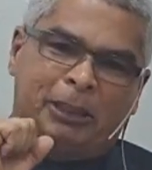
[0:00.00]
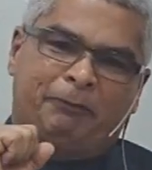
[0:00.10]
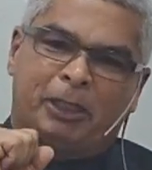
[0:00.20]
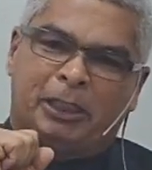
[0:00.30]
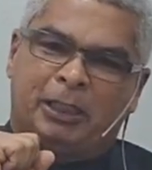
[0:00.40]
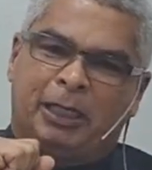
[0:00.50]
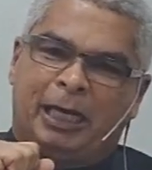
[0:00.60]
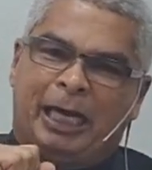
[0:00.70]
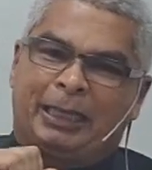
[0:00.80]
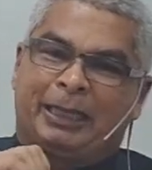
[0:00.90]
So then
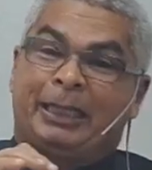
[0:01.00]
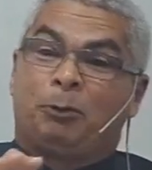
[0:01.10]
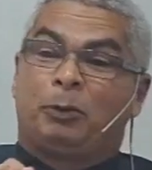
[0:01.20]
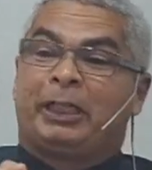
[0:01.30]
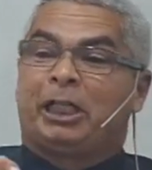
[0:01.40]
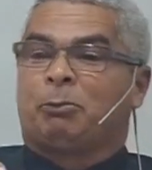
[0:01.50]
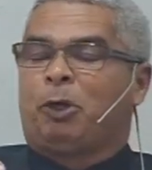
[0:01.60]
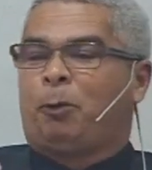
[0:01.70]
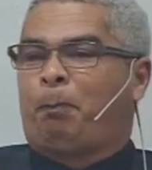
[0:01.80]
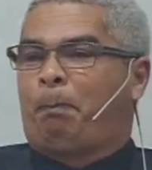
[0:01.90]
he comes to
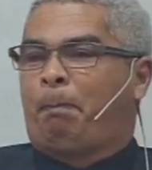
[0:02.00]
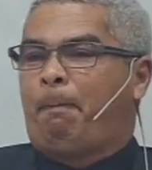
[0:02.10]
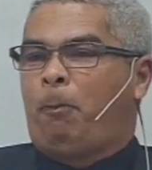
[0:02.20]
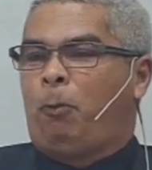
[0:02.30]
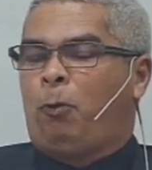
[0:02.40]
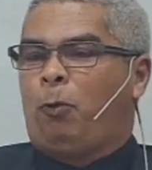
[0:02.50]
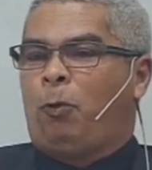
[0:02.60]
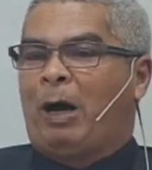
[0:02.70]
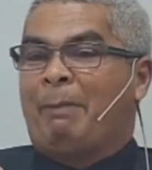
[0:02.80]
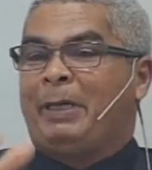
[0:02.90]
God and says,
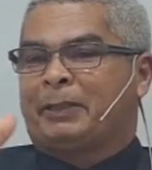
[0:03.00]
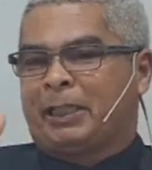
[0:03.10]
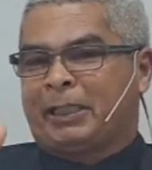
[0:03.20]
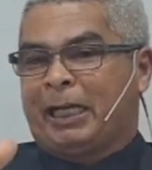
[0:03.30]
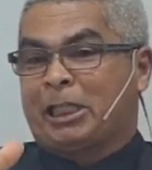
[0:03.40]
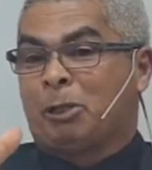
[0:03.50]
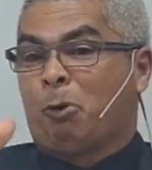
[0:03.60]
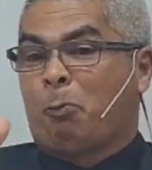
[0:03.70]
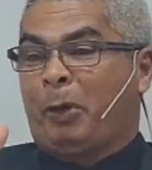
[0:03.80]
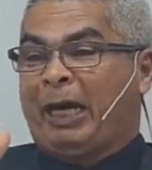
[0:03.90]

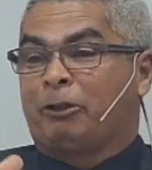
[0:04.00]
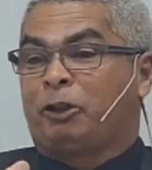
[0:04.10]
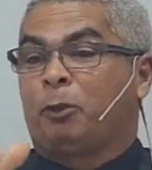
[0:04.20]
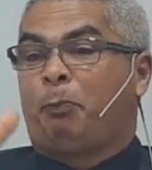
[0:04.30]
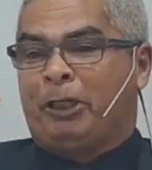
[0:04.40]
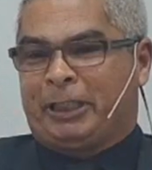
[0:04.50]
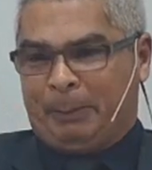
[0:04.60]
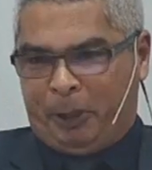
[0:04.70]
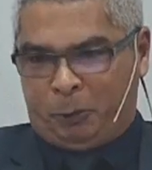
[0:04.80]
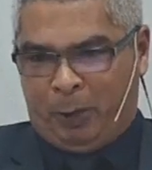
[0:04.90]
my transgression is so
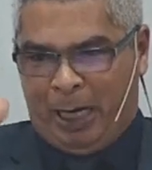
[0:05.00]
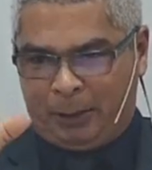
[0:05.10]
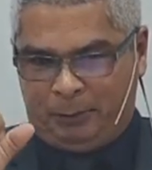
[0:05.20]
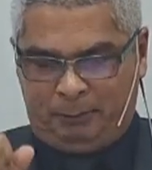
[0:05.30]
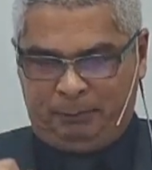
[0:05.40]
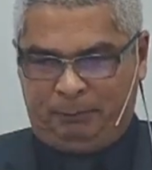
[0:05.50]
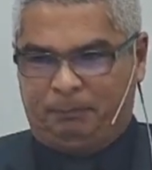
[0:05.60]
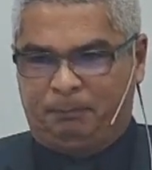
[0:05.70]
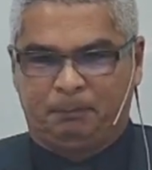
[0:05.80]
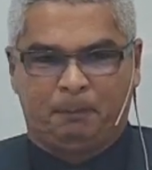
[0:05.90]
great that
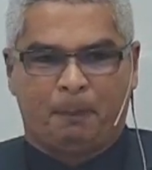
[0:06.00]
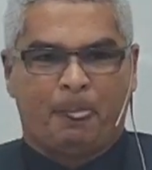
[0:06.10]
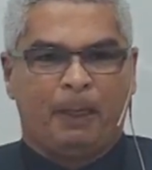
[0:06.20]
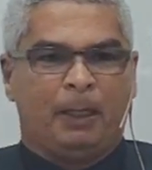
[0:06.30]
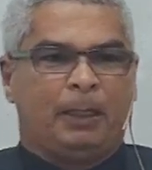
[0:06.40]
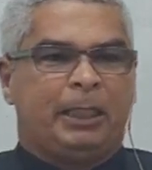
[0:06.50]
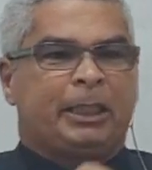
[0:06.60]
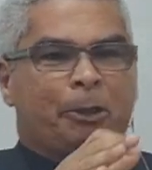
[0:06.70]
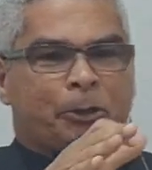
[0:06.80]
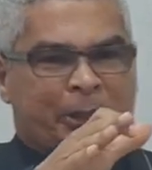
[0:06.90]
it cannot be
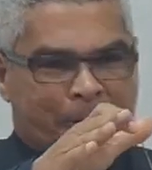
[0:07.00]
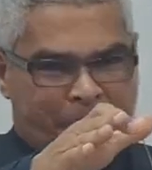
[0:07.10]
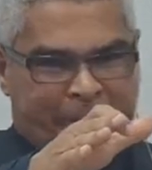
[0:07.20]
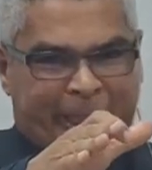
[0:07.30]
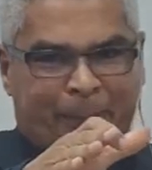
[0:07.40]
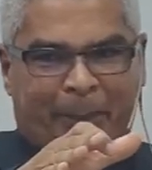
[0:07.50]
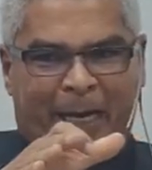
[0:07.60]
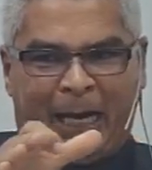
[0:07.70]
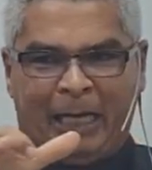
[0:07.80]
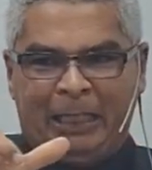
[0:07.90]
forgiven.
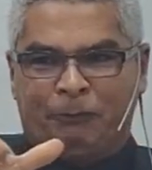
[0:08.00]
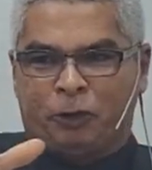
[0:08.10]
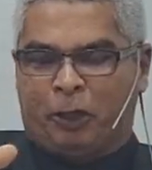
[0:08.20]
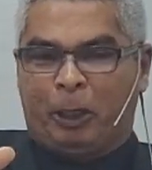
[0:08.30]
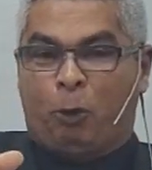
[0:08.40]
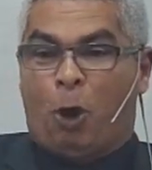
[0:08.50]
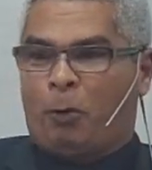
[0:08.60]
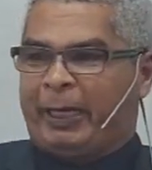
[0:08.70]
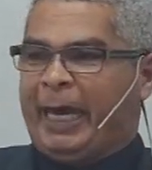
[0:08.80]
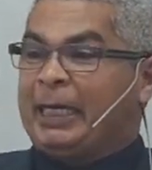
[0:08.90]
Then God come
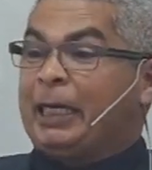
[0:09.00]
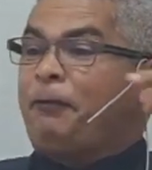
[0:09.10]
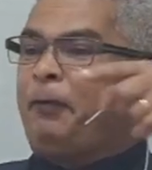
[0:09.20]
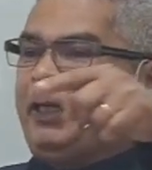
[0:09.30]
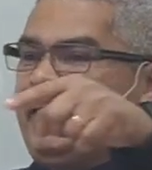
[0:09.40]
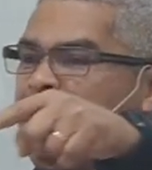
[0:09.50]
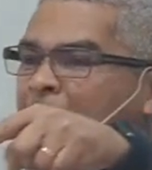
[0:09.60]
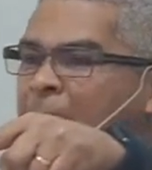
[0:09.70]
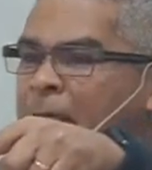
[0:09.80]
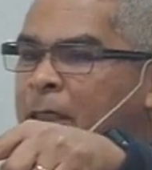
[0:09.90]
to Cain and said,
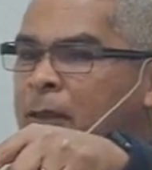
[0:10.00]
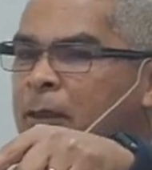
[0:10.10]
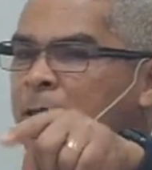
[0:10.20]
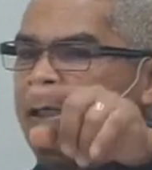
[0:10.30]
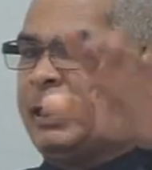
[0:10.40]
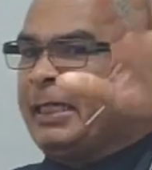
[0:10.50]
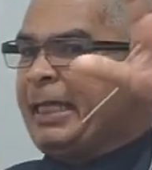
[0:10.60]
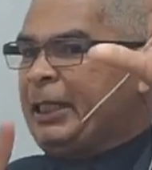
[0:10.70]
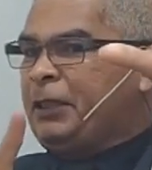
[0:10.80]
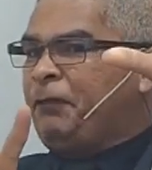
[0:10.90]

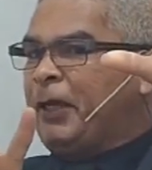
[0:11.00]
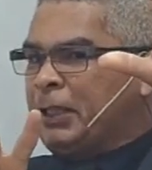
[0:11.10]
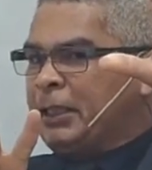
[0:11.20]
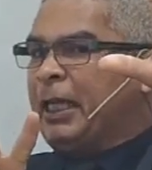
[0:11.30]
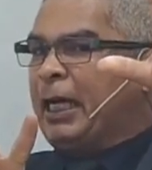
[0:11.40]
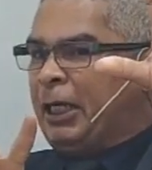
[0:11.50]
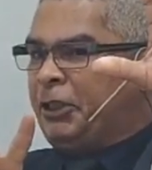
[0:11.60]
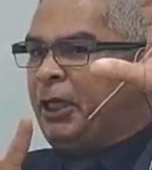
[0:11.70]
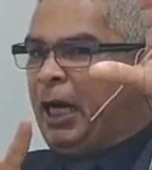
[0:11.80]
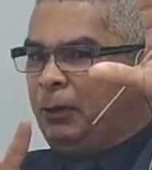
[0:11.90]
whoever harms
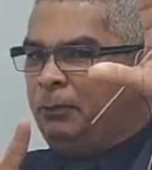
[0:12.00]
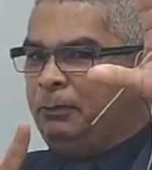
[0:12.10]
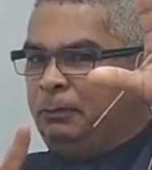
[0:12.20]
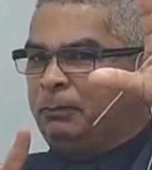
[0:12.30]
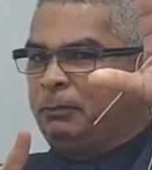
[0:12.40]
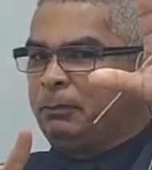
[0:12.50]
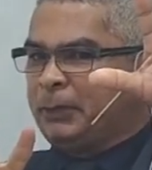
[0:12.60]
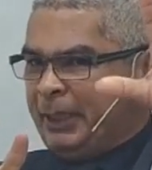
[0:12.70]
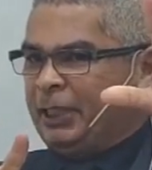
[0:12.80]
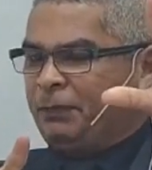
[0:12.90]
Cain will
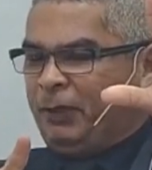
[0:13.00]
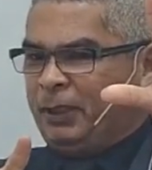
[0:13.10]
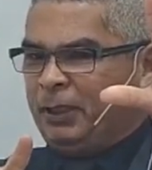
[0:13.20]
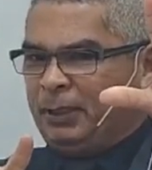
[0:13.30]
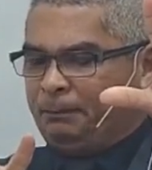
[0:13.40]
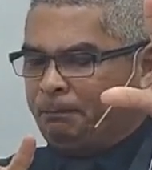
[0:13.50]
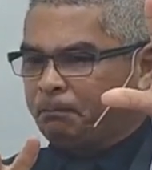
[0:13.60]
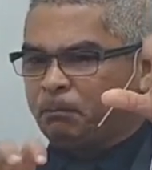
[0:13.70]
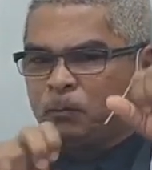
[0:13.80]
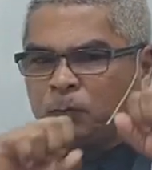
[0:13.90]
be cursed seven
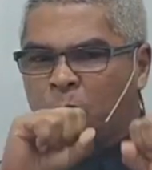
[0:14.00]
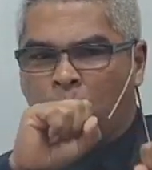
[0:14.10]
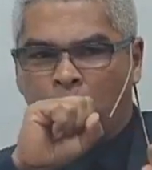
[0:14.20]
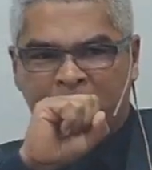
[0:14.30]
times.